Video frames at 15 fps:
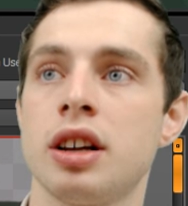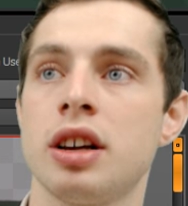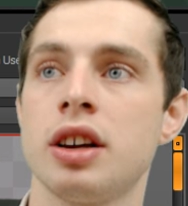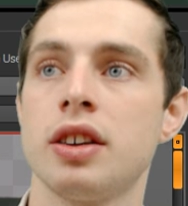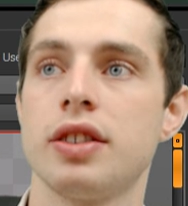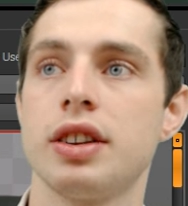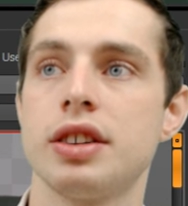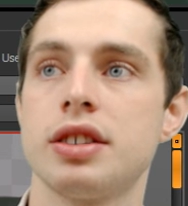
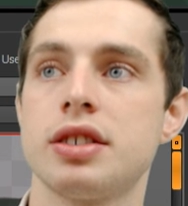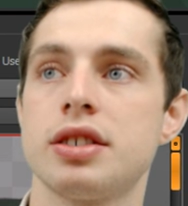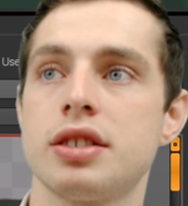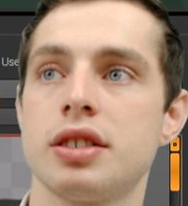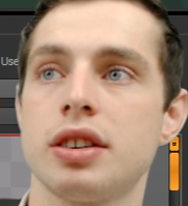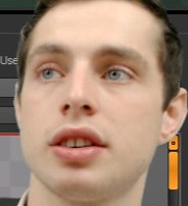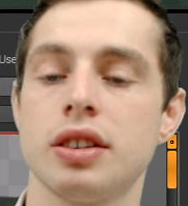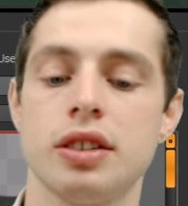This
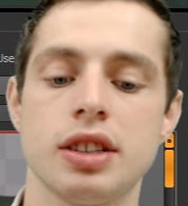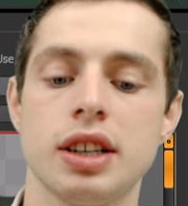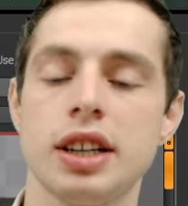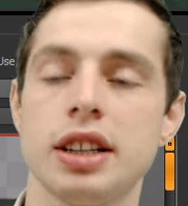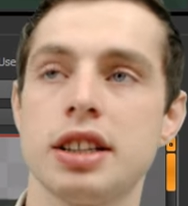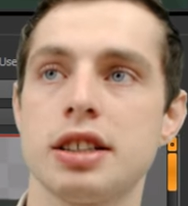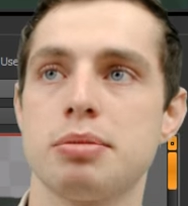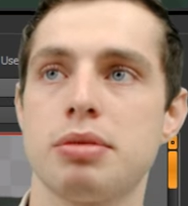delete
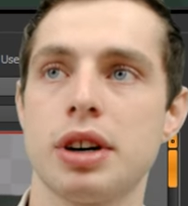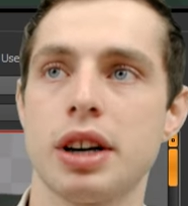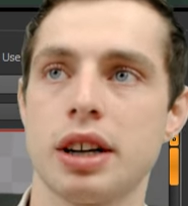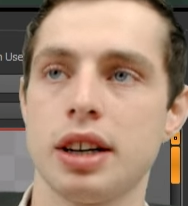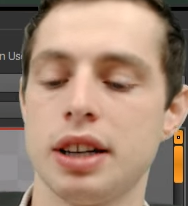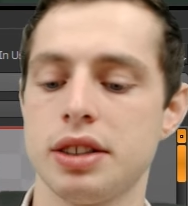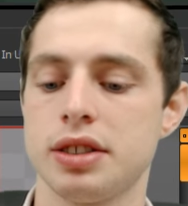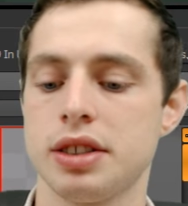this brick
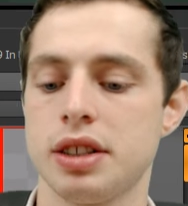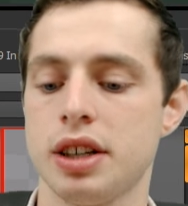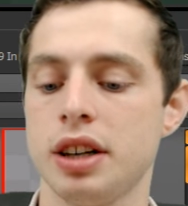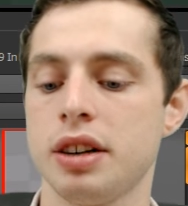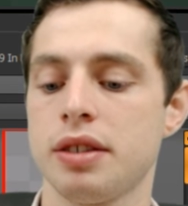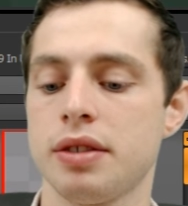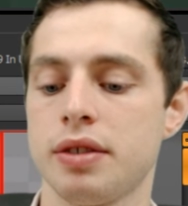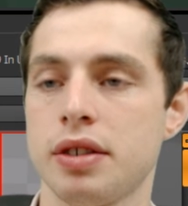now, sorry.
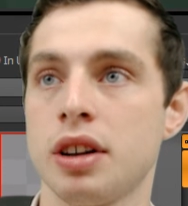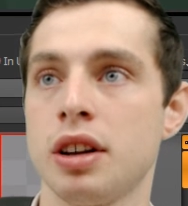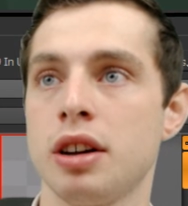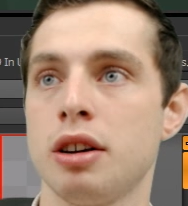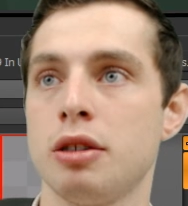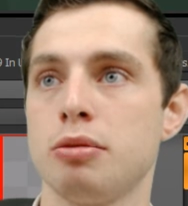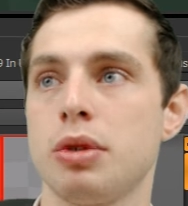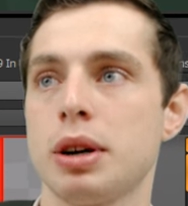
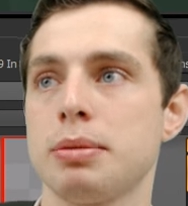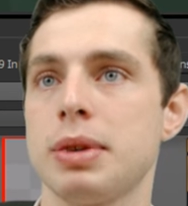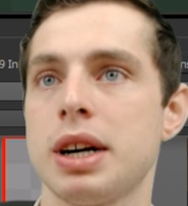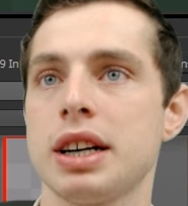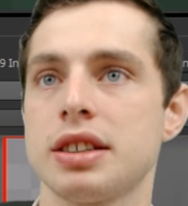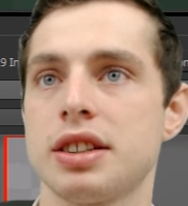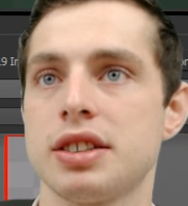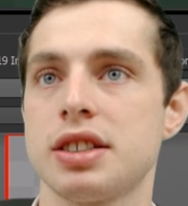Bring
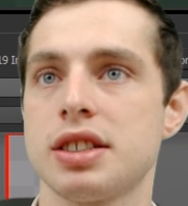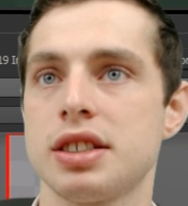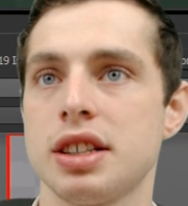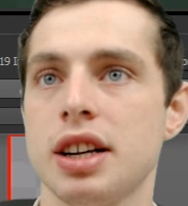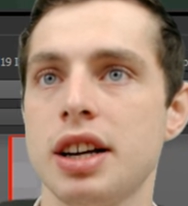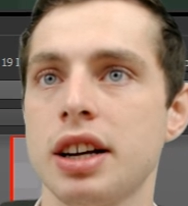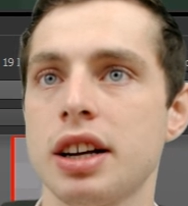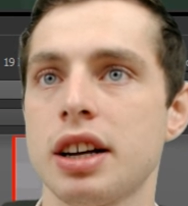back the
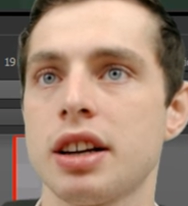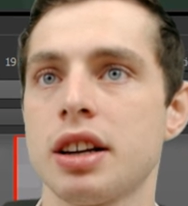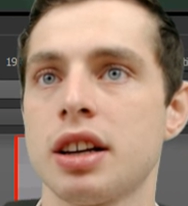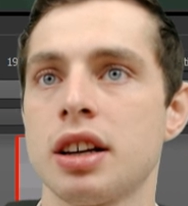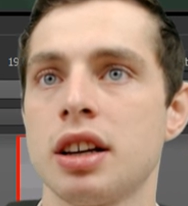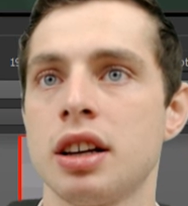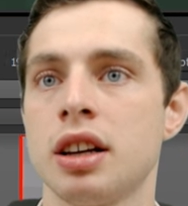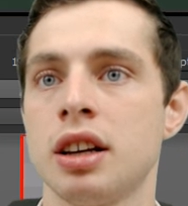slick,
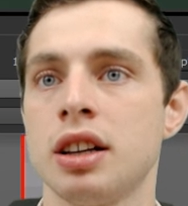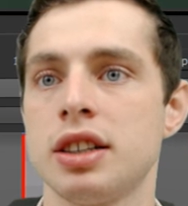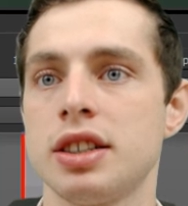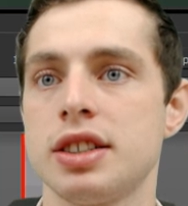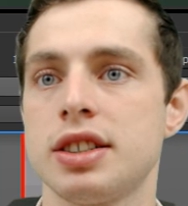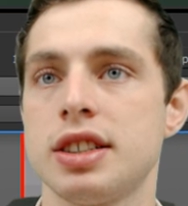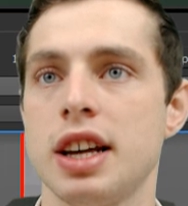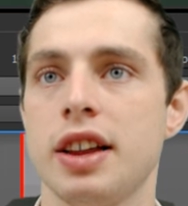
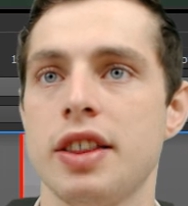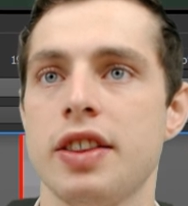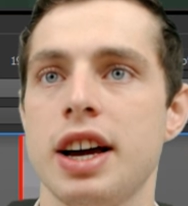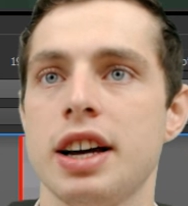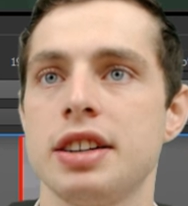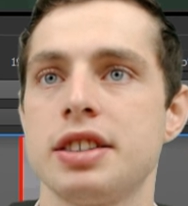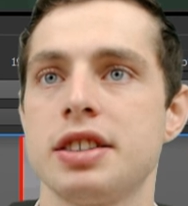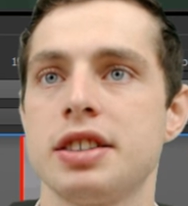set
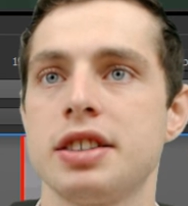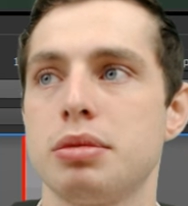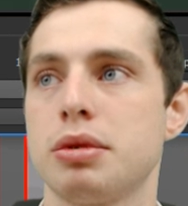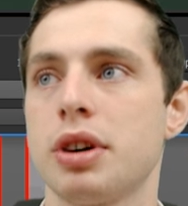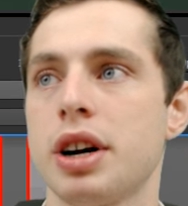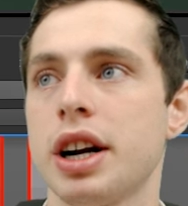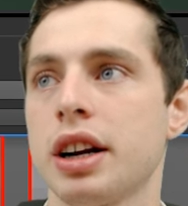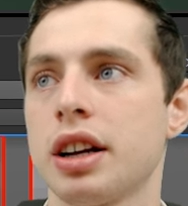that to brick,